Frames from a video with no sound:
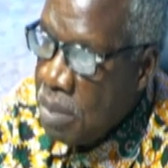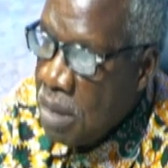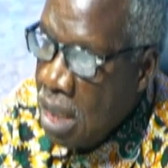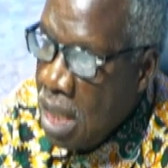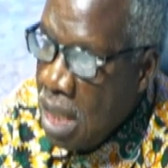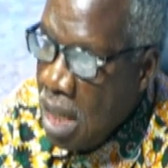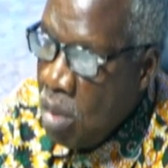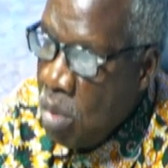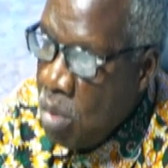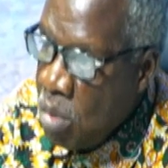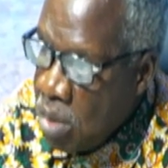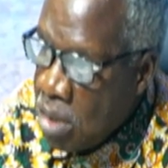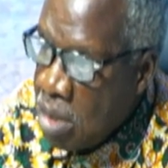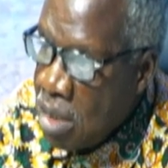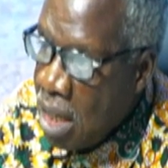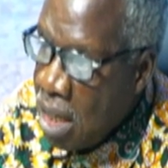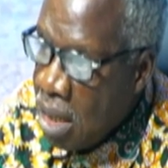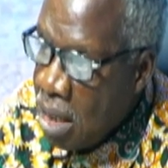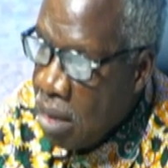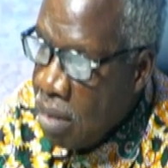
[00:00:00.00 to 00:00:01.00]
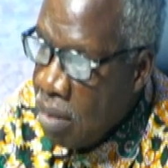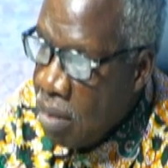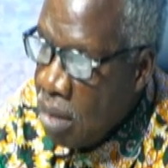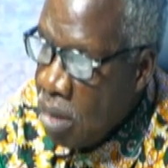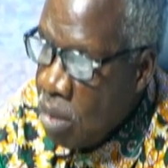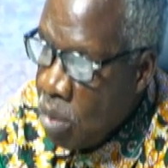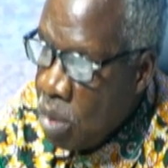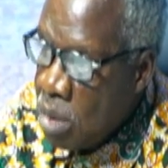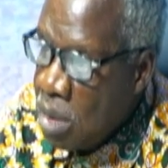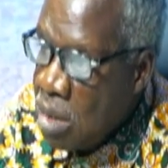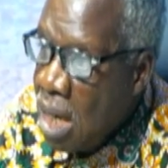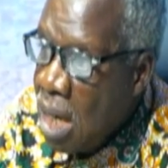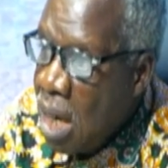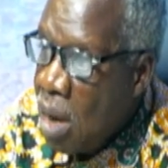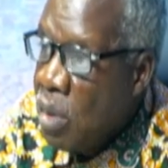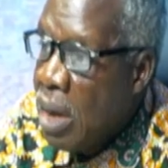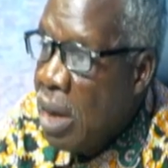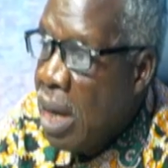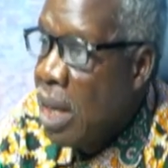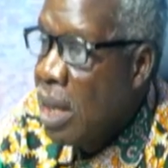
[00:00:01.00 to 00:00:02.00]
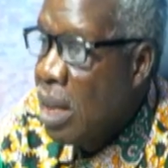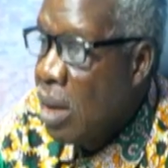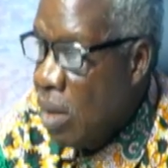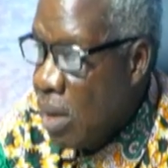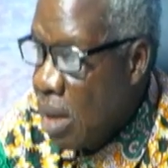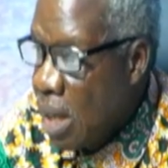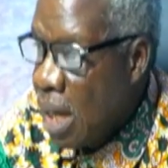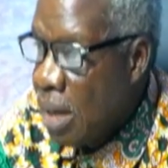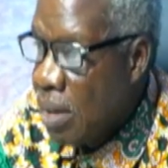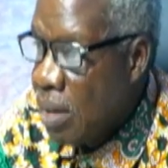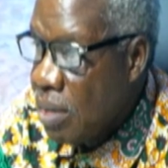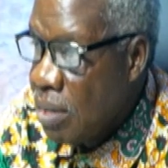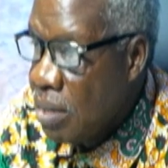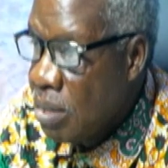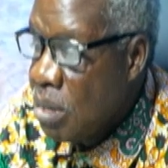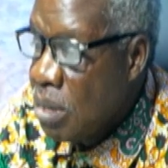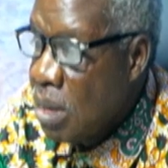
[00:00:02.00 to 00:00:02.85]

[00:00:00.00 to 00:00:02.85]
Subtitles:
Near whom say, Utia, a yaw yano.